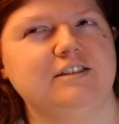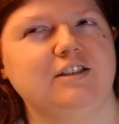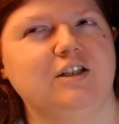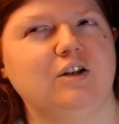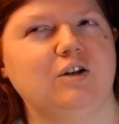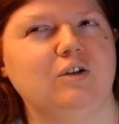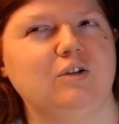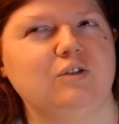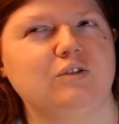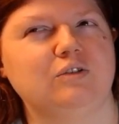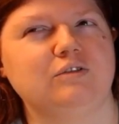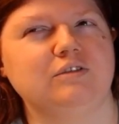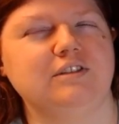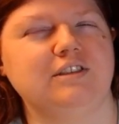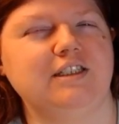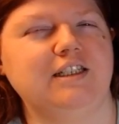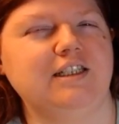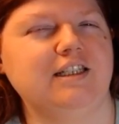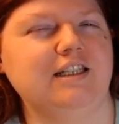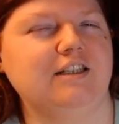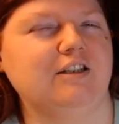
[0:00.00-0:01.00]
so
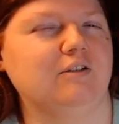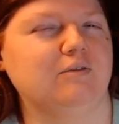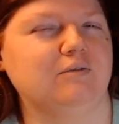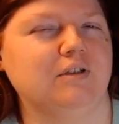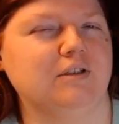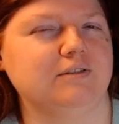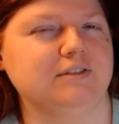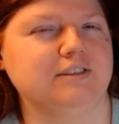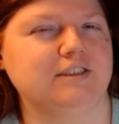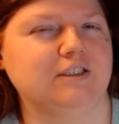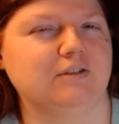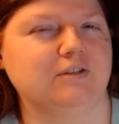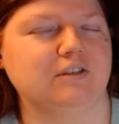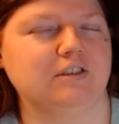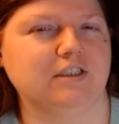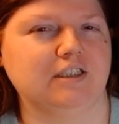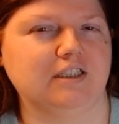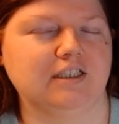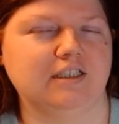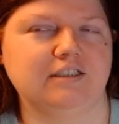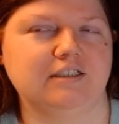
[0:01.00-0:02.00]
he didn't know what was going
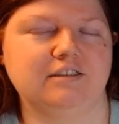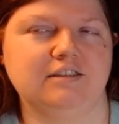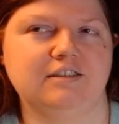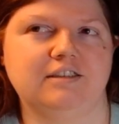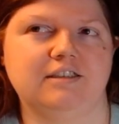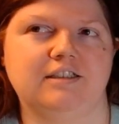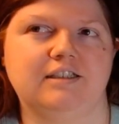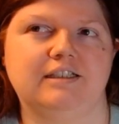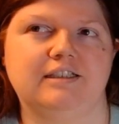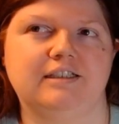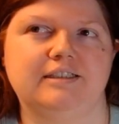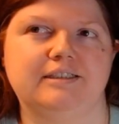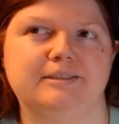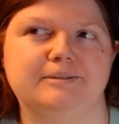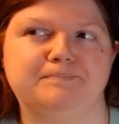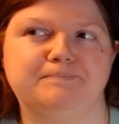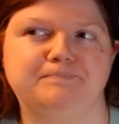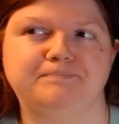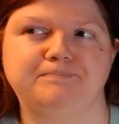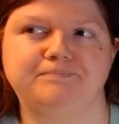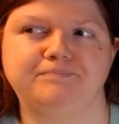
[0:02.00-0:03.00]
on.
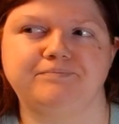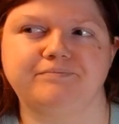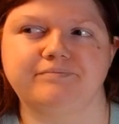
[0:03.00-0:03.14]
Um,